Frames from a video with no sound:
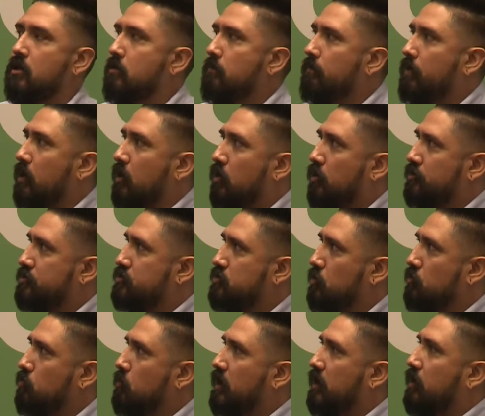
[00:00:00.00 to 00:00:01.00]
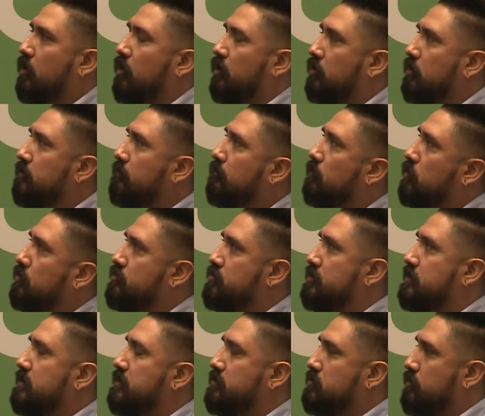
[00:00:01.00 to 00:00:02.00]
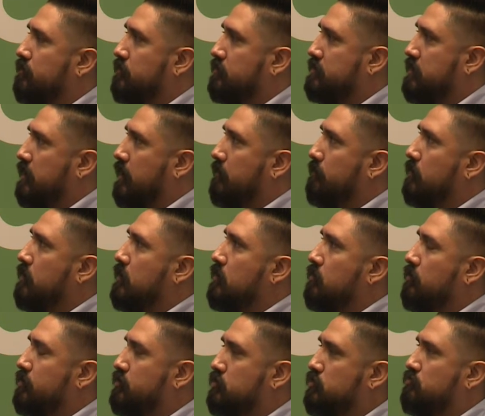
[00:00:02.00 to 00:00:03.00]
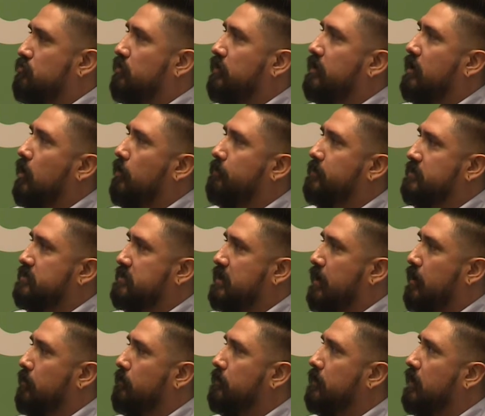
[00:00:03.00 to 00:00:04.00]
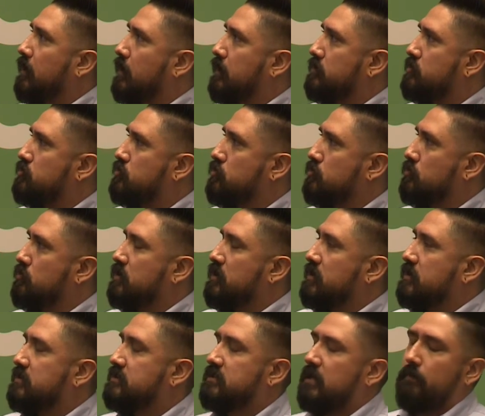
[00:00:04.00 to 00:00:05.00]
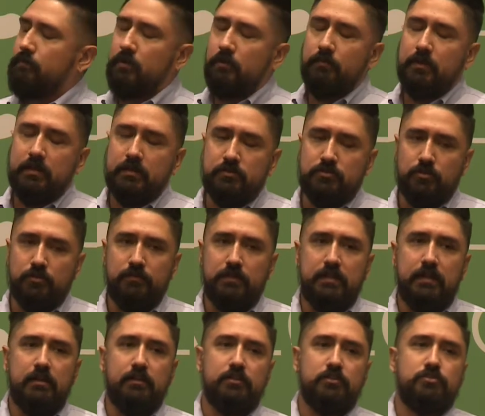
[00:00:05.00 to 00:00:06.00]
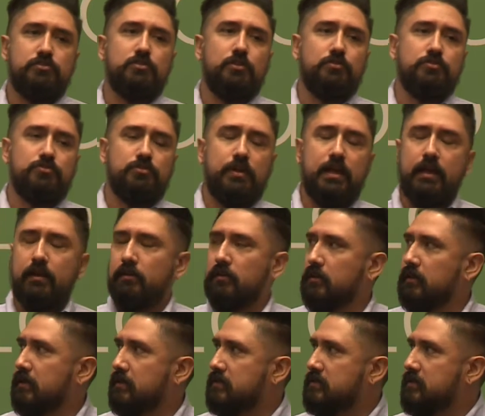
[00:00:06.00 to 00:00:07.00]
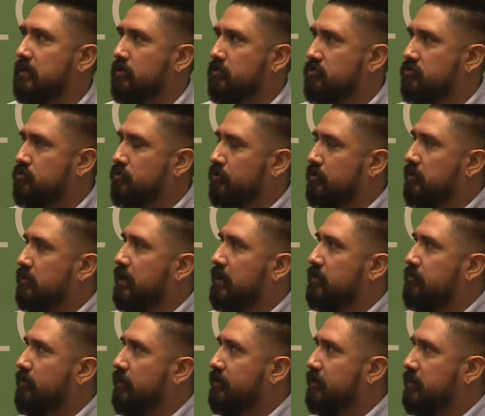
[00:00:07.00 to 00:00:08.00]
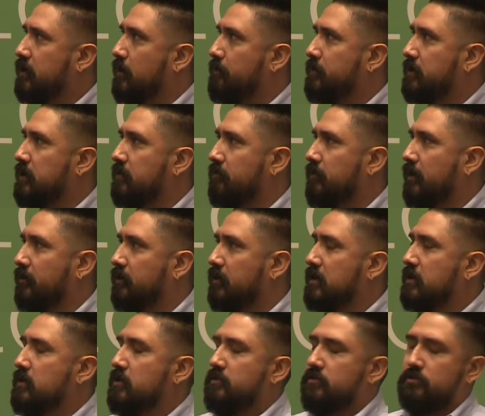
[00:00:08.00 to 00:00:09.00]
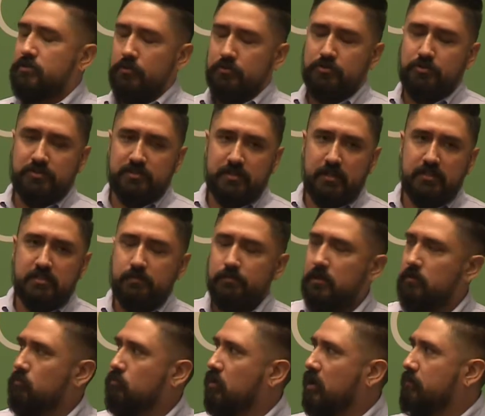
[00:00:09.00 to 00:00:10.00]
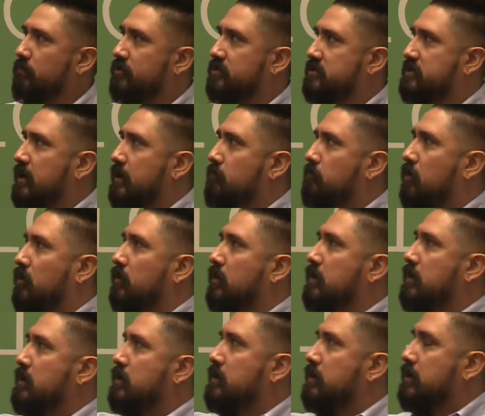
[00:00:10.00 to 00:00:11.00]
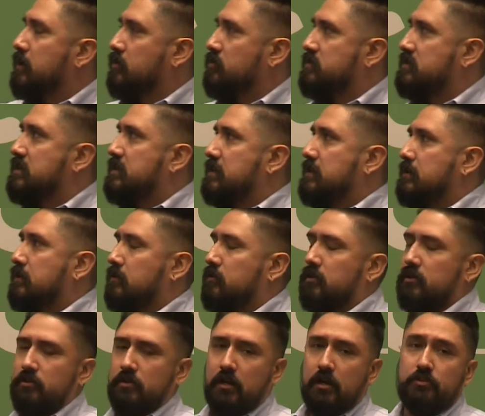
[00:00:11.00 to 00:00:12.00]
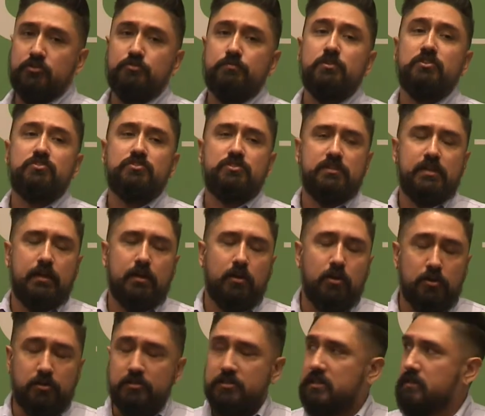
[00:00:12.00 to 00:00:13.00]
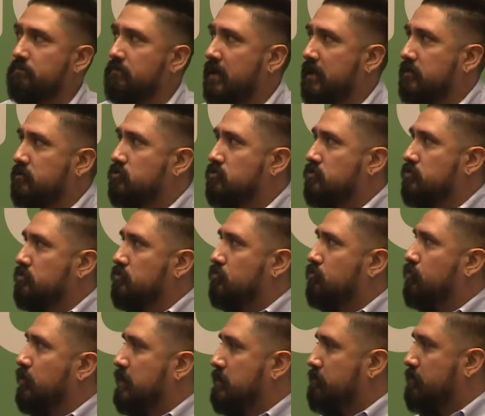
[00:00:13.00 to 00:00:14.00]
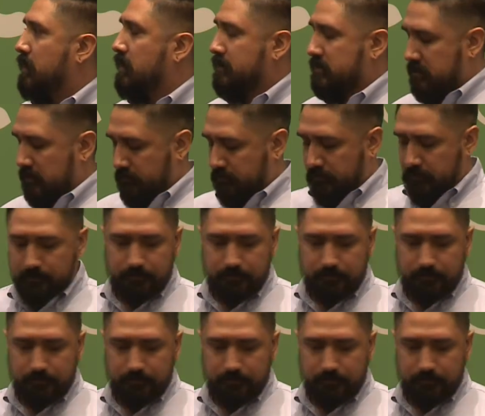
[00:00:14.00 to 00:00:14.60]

but also what our conversion is over time, which has really helped us out to supplement sort of the other social analytics that are circulating around the company around social sentiment. We're able to say, well, here's the contribution that our team made to creating positive.